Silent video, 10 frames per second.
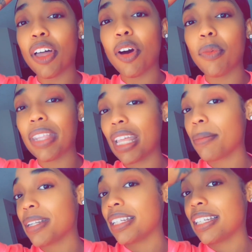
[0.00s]
on when the
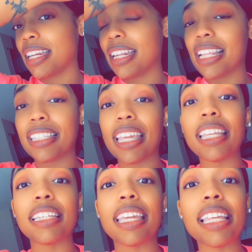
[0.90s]
enemies are sending these
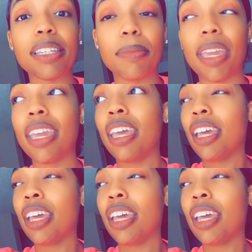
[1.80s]
things against me?